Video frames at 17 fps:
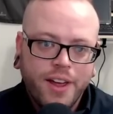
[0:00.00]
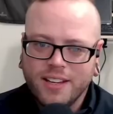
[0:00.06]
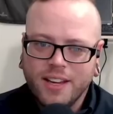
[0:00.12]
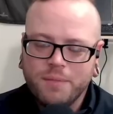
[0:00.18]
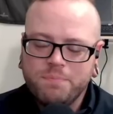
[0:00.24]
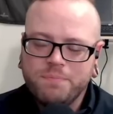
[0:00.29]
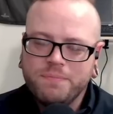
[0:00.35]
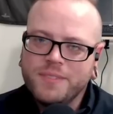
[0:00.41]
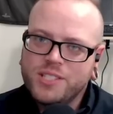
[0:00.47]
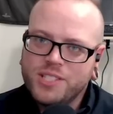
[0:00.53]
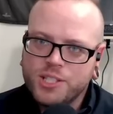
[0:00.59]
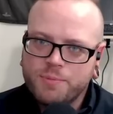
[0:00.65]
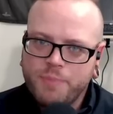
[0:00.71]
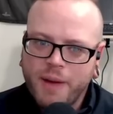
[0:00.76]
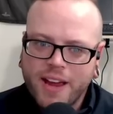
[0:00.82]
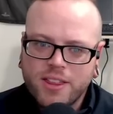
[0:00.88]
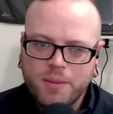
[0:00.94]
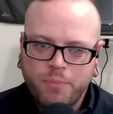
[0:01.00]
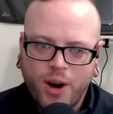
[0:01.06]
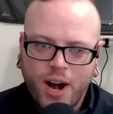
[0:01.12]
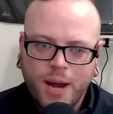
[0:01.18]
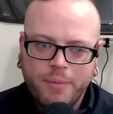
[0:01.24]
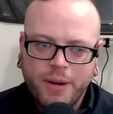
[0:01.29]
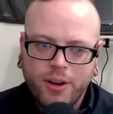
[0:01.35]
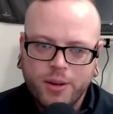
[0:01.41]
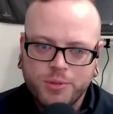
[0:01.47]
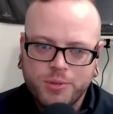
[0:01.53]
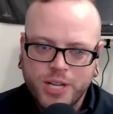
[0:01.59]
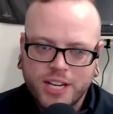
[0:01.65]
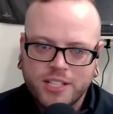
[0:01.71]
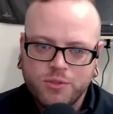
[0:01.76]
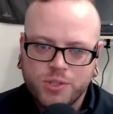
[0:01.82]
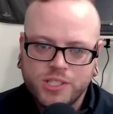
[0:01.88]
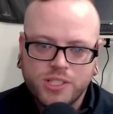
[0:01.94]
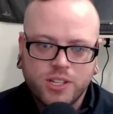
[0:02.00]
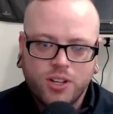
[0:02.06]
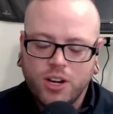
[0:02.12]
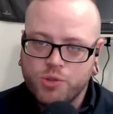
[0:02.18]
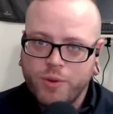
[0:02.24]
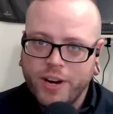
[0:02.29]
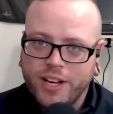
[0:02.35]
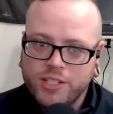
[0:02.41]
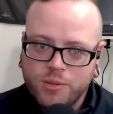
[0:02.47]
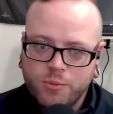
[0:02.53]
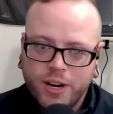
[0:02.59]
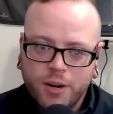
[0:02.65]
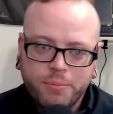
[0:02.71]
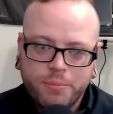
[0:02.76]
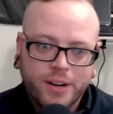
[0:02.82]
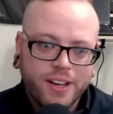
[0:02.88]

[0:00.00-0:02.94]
They suspect the primary objective was to launch ransomware,